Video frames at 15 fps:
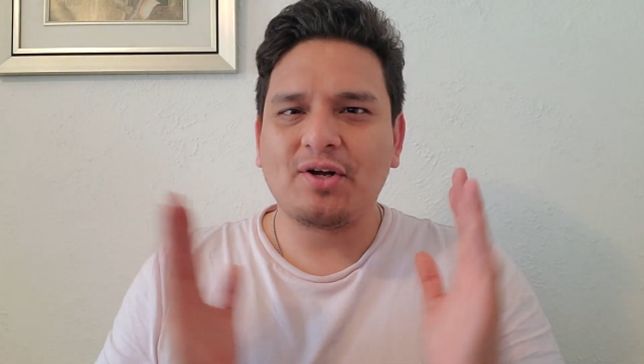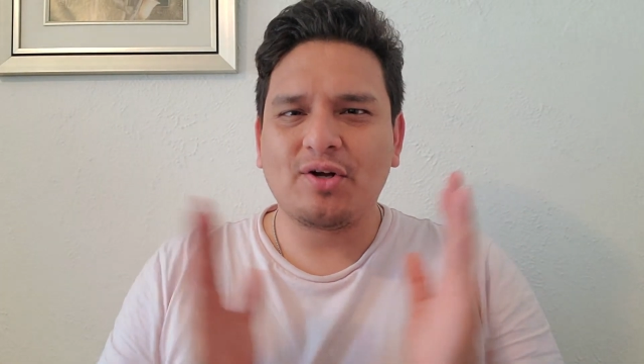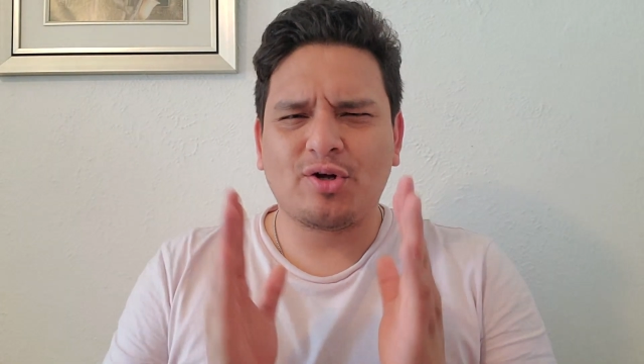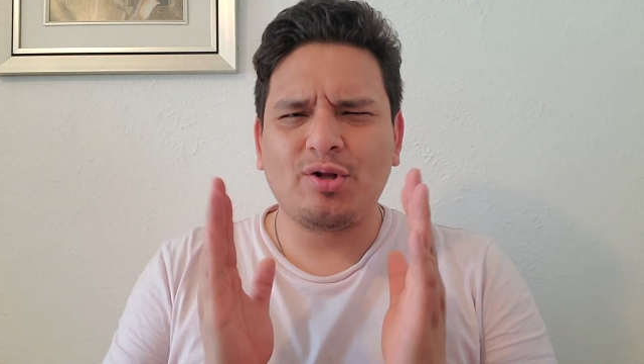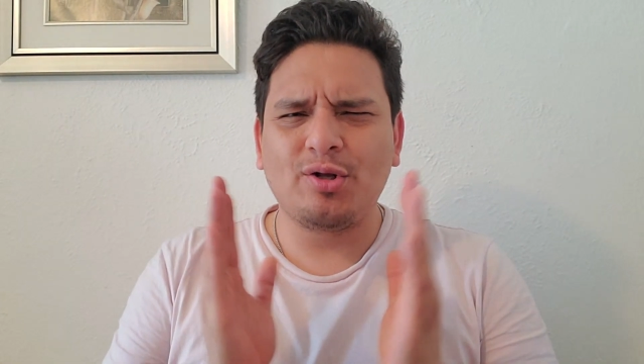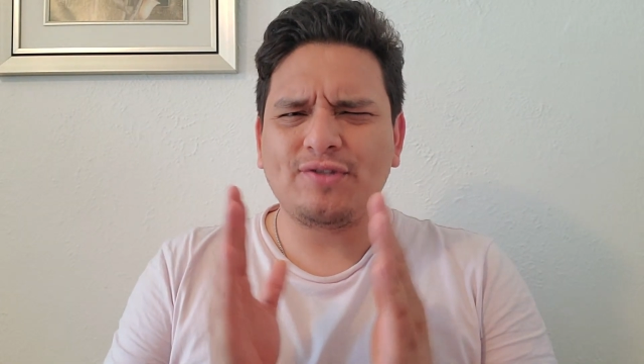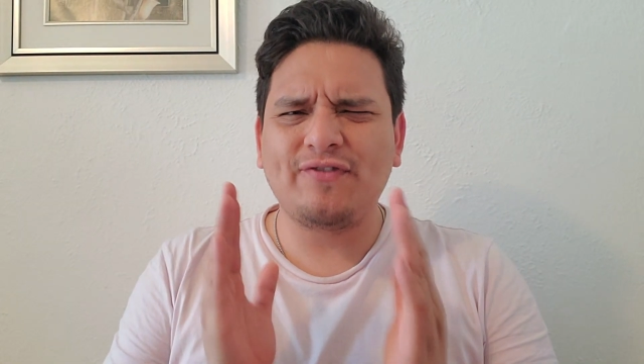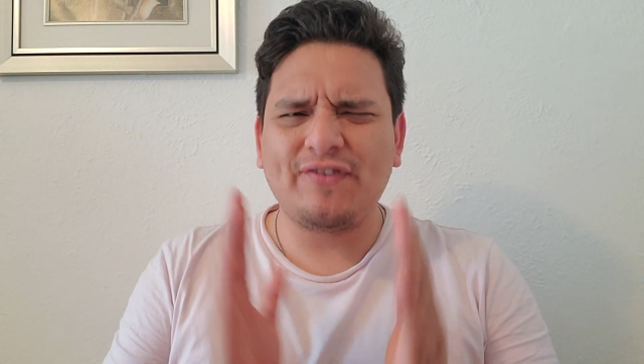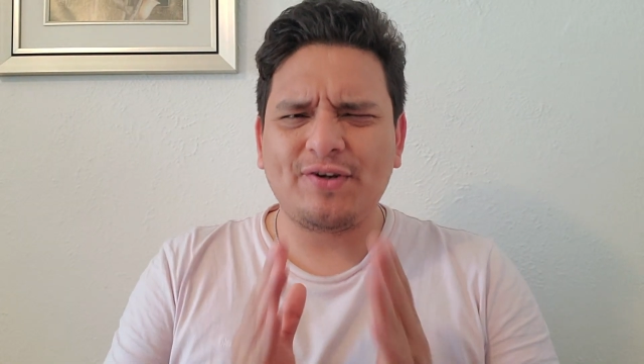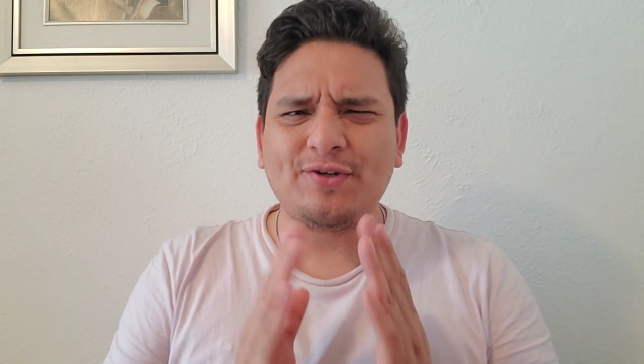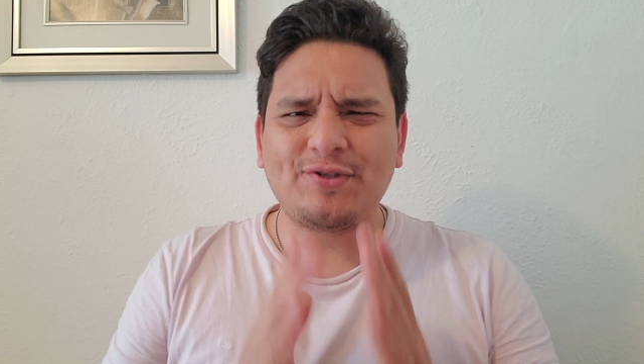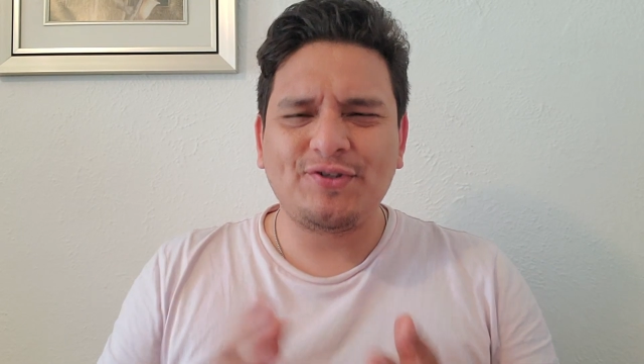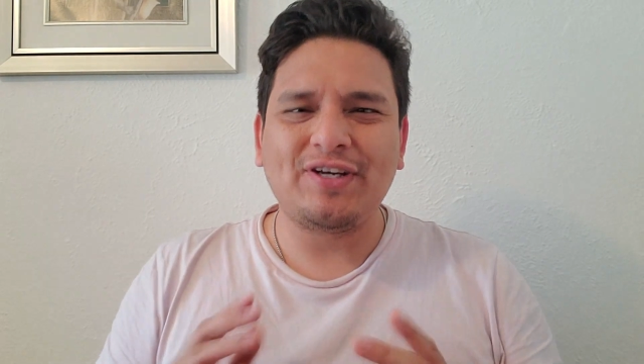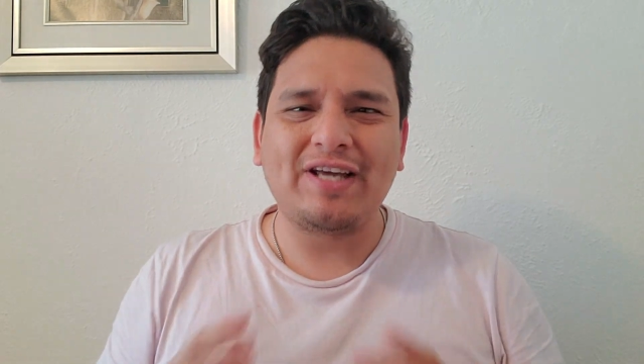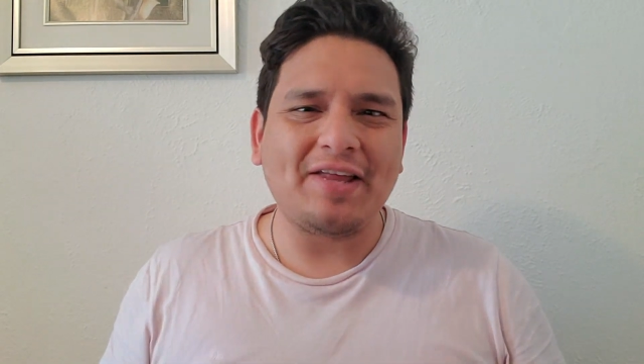close
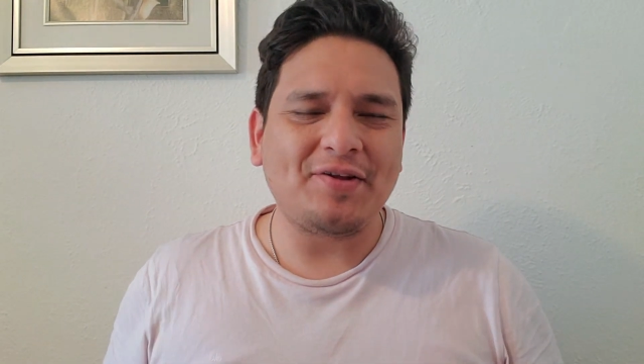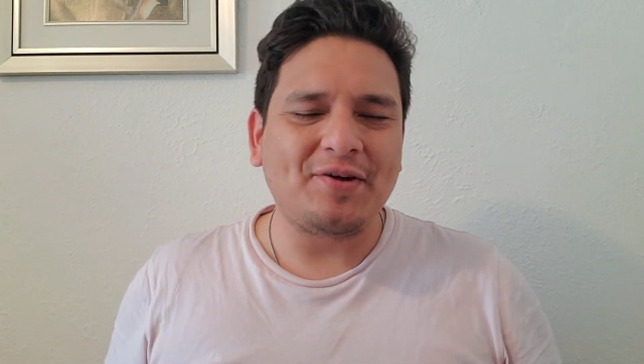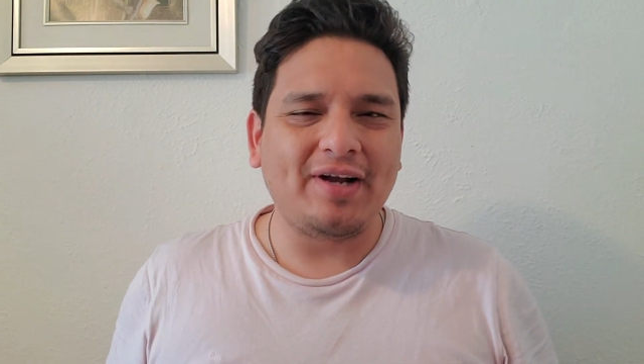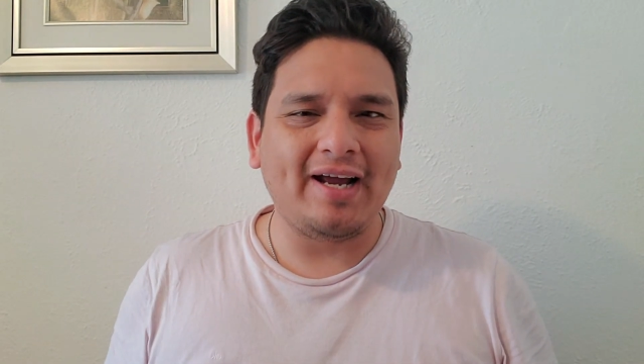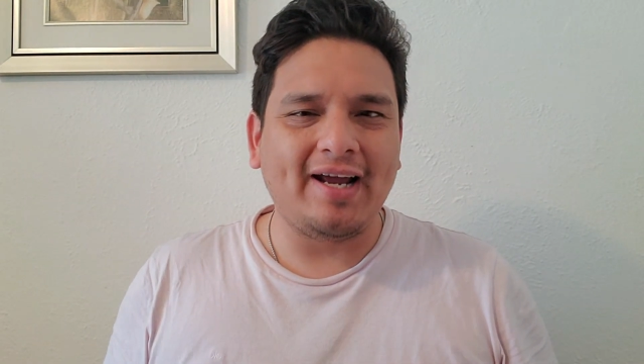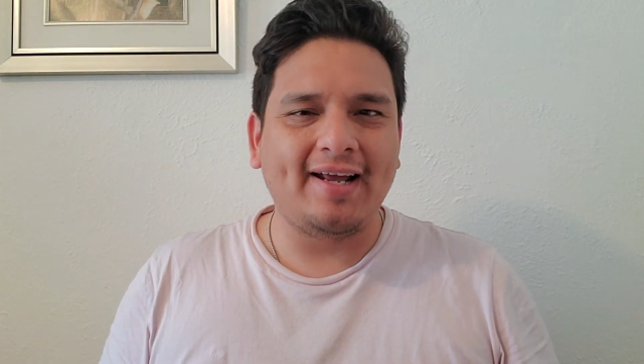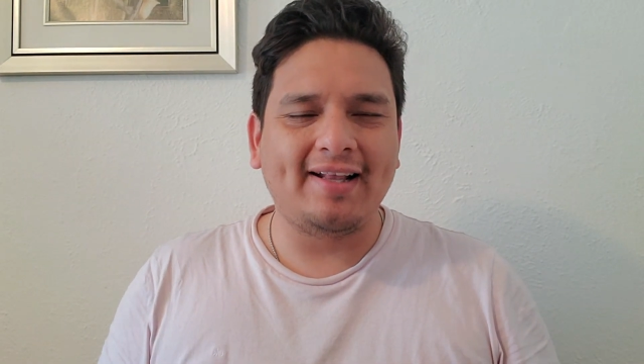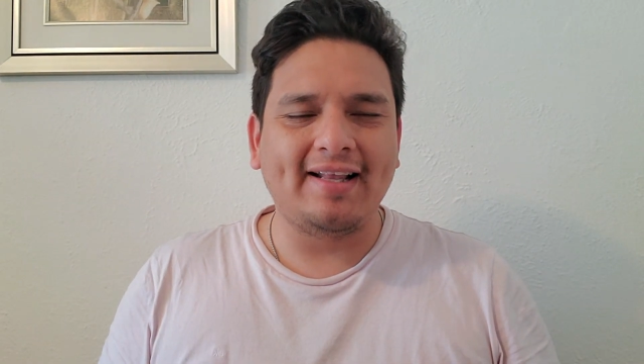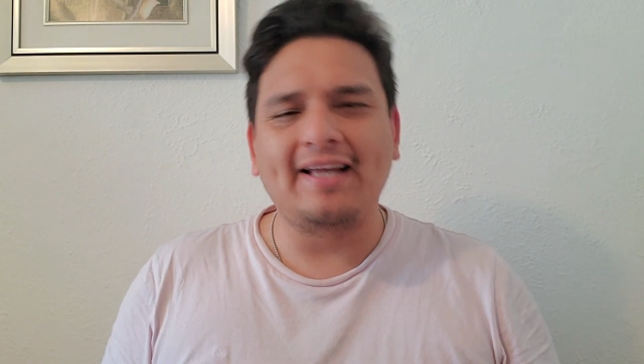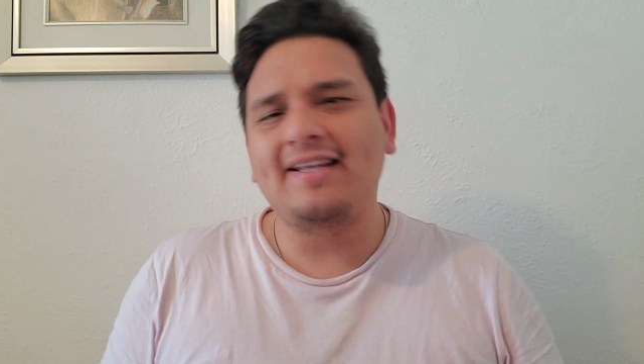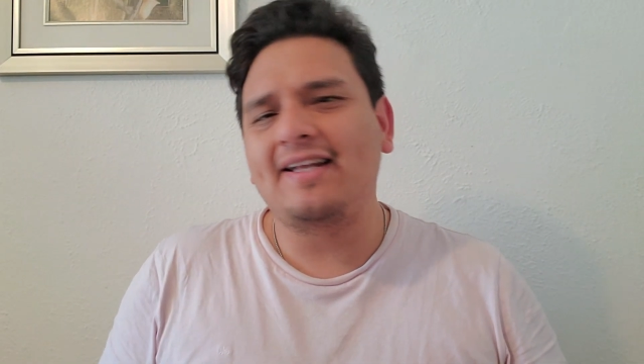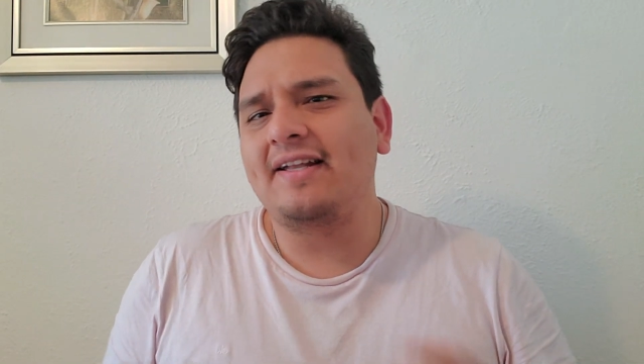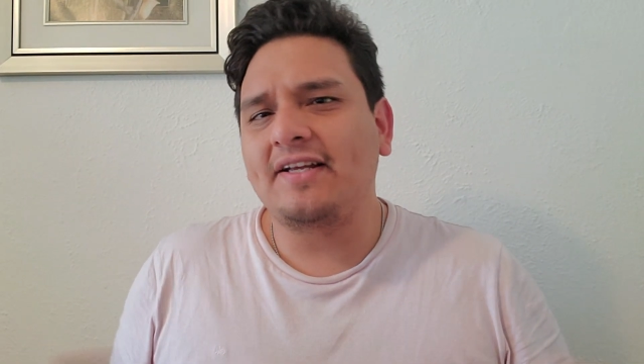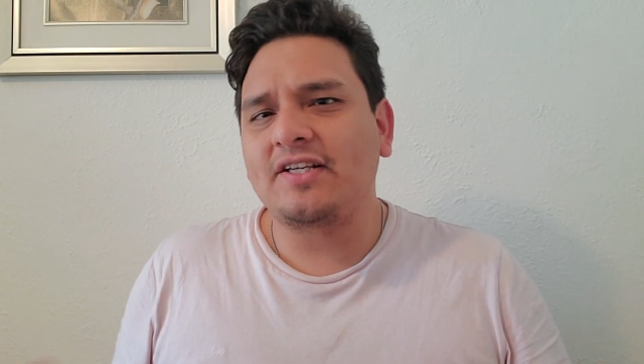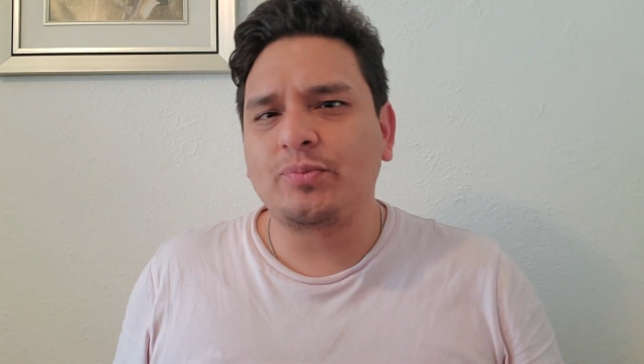videos together, and I
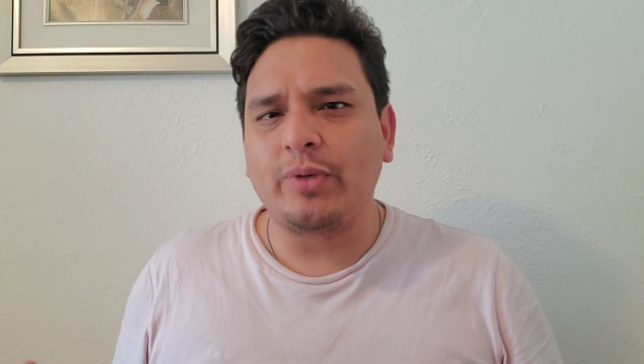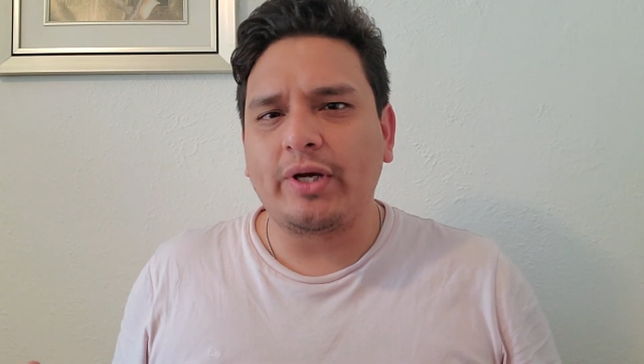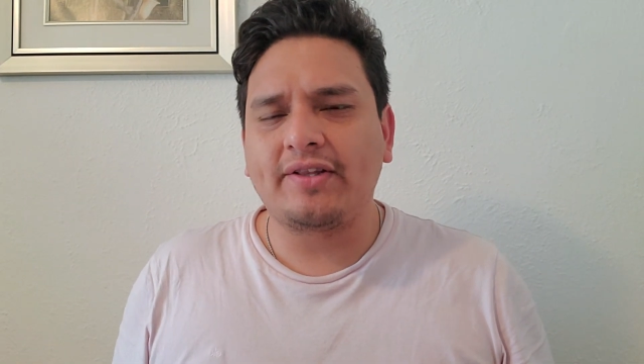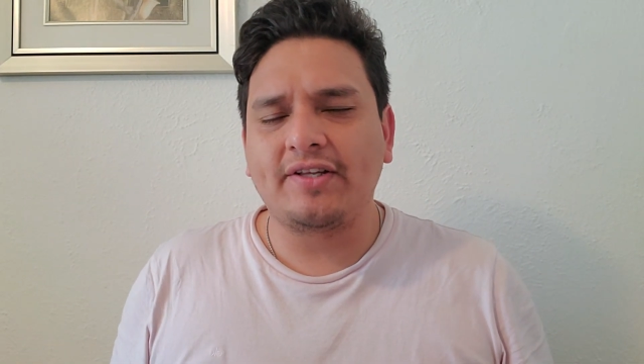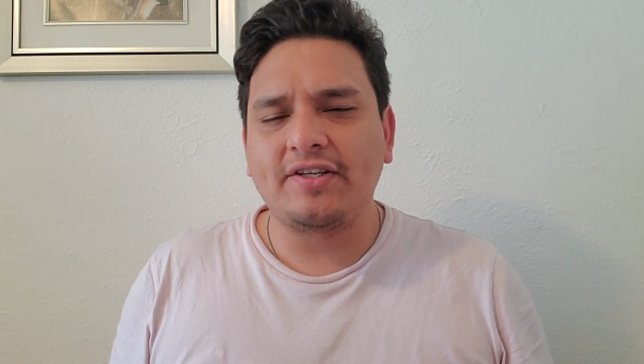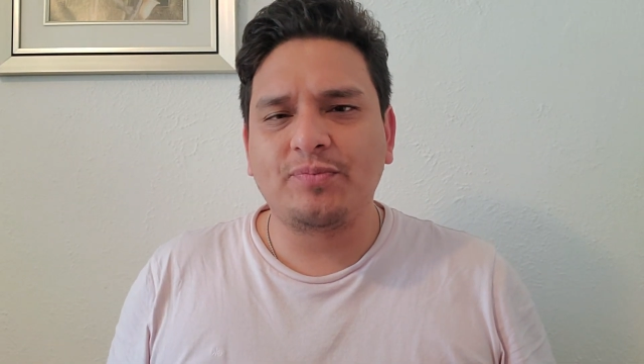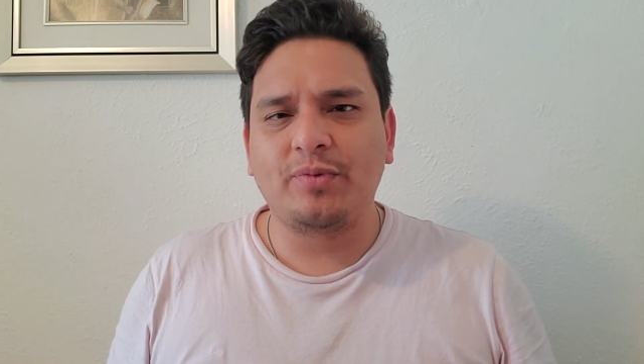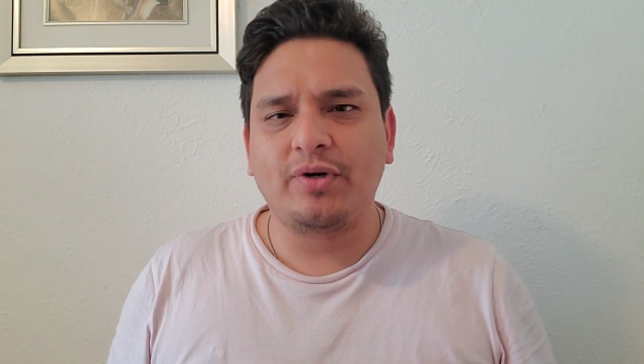didn't expect this,